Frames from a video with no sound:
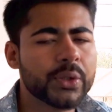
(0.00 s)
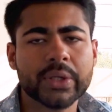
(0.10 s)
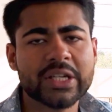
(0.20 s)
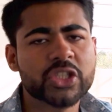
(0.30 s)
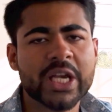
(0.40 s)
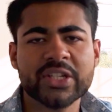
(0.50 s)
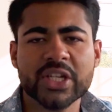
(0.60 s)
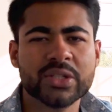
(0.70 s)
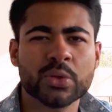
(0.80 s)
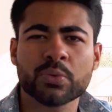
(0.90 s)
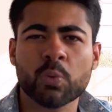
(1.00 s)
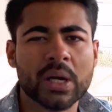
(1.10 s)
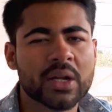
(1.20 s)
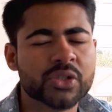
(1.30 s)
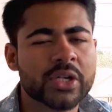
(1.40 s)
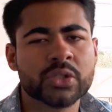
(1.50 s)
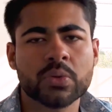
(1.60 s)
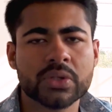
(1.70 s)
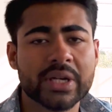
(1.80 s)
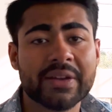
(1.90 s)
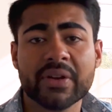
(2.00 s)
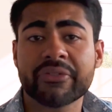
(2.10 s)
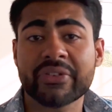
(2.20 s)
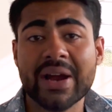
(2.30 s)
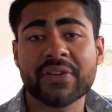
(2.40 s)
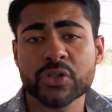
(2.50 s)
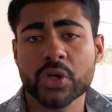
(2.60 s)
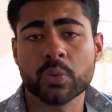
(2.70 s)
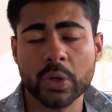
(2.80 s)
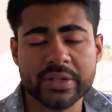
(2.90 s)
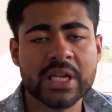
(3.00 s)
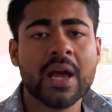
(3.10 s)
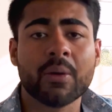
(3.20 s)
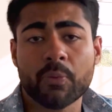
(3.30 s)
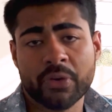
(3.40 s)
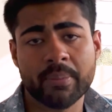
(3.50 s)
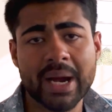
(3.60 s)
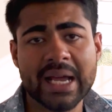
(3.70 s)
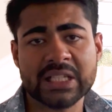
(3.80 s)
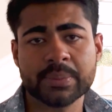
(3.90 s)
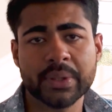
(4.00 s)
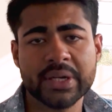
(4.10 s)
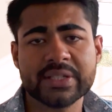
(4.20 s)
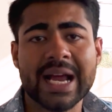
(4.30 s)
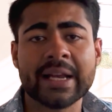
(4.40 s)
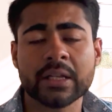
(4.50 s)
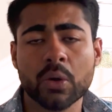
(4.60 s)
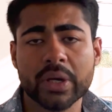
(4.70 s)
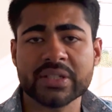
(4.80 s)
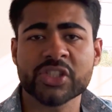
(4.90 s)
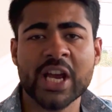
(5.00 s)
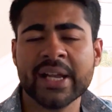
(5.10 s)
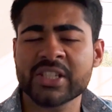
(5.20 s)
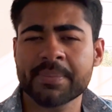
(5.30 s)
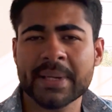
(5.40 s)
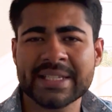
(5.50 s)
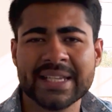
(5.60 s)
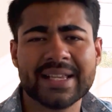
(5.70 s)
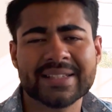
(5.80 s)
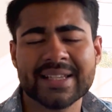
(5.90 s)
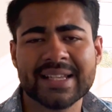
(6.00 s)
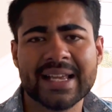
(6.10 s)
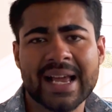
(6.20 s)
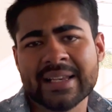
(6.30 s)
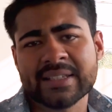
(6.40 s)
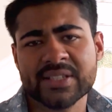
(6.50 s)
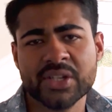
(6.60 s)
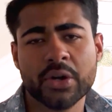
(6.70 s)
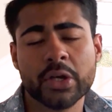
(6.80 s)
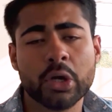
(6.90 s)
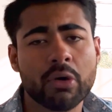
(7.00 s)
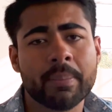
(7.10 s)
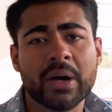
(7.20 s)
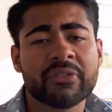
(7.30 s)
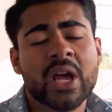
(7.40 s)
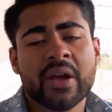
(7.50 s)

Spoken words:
You can change it to 100, 200, even 500 words. From my experience, I noticed ChatGPT doesn't necessarily go above